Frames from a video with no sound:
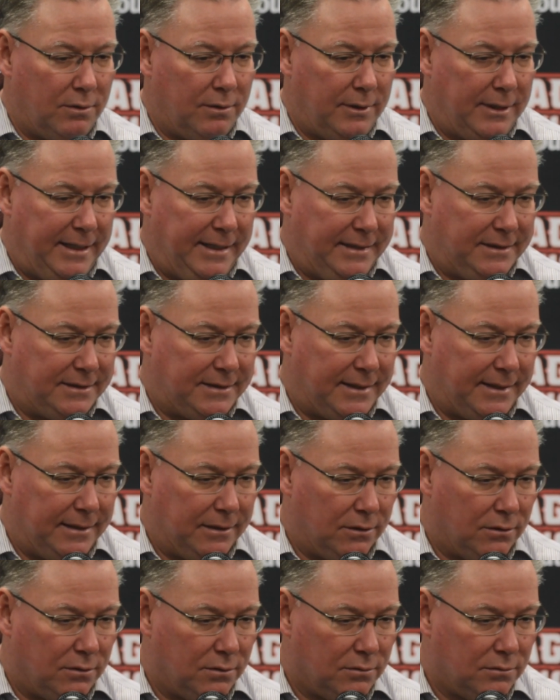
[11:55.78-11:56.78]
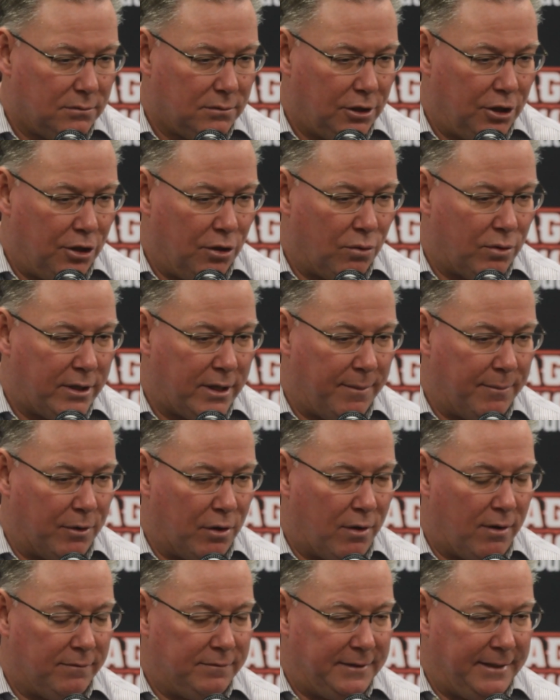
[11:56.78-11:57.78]
He's still, you know, coming
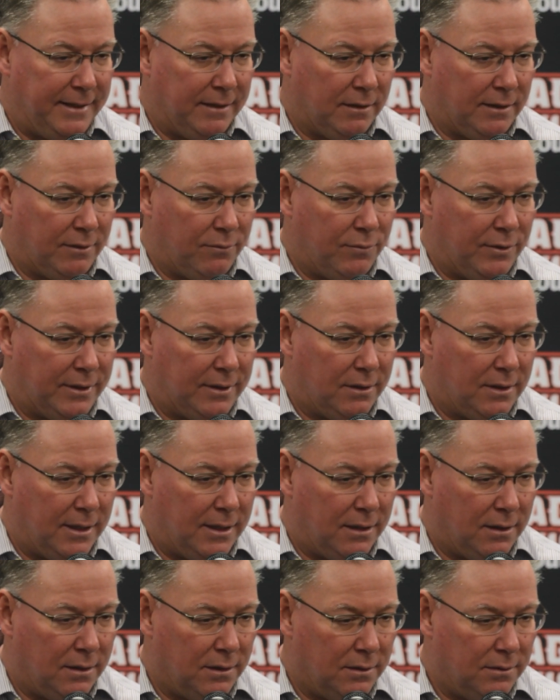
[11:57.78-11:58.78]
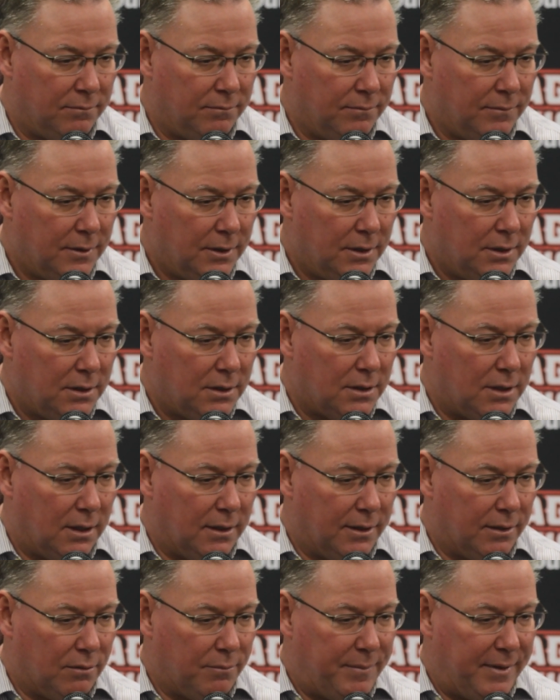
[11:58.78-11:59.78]
off dealing with a
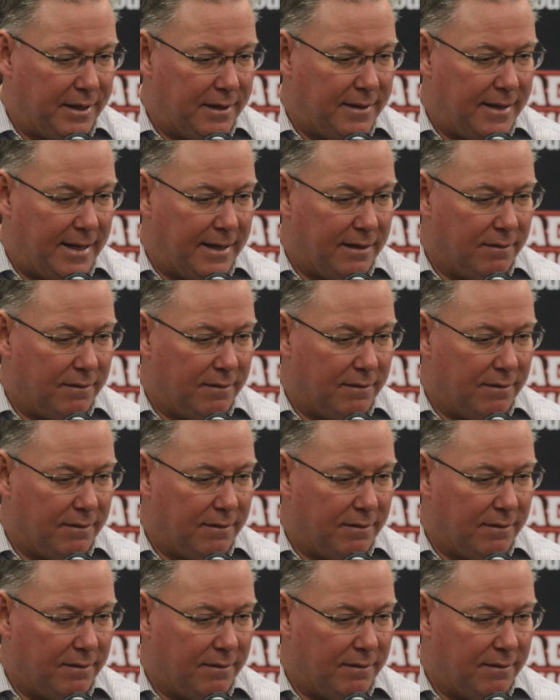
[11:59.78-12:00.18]
little bit of that